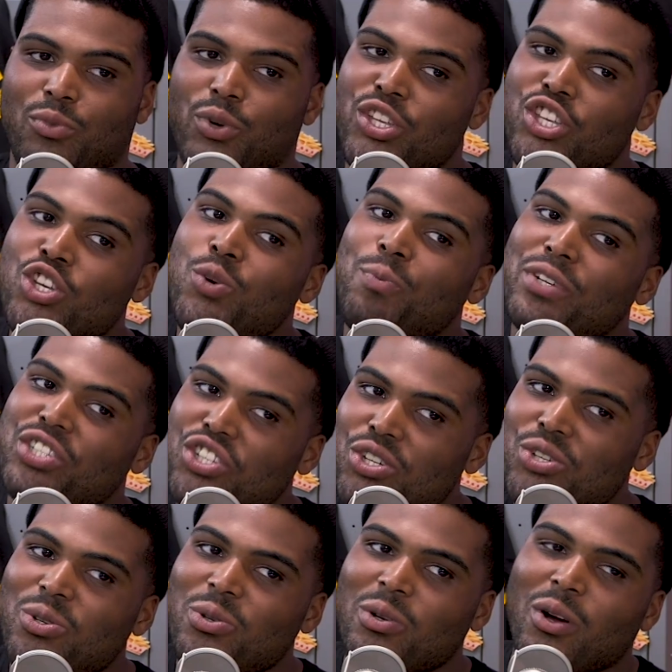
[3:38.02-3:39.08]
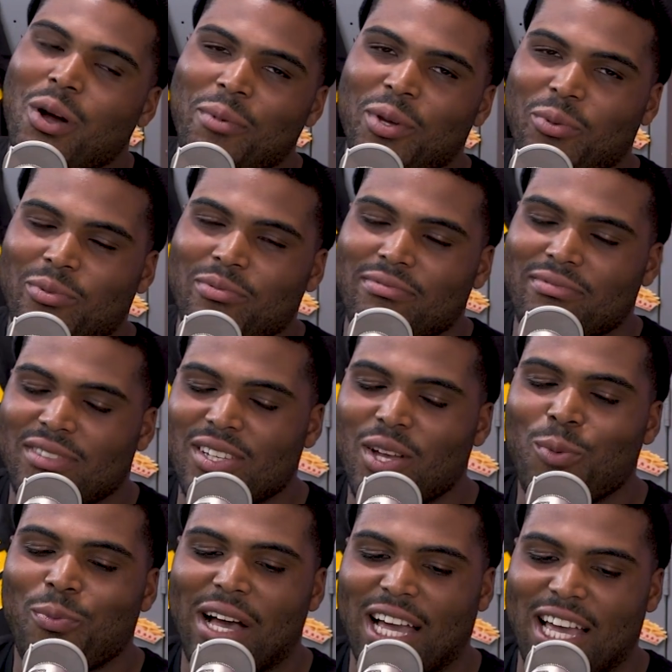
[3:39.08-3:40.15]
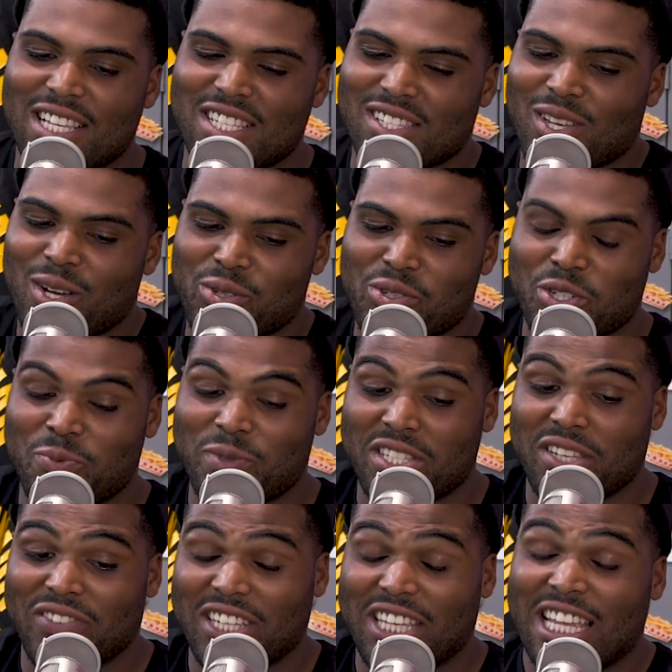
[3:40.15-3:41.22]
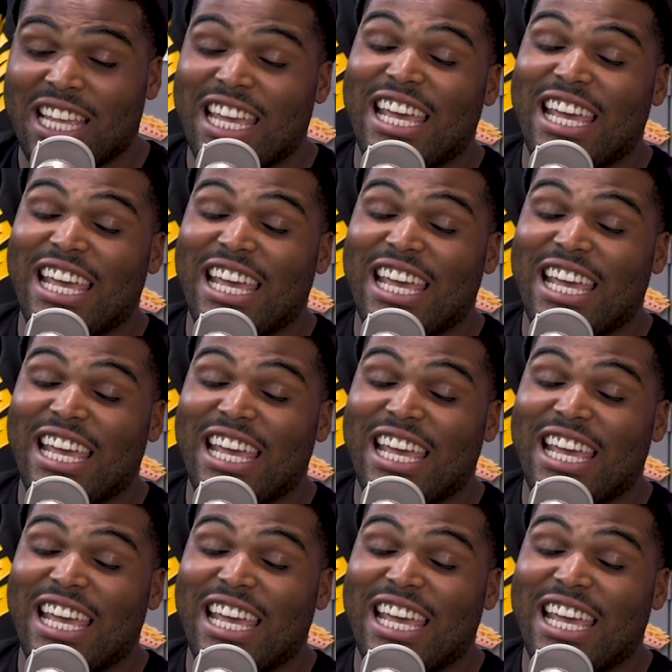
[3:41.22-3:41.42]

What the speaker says: I mean, the whole podcast is culture specific.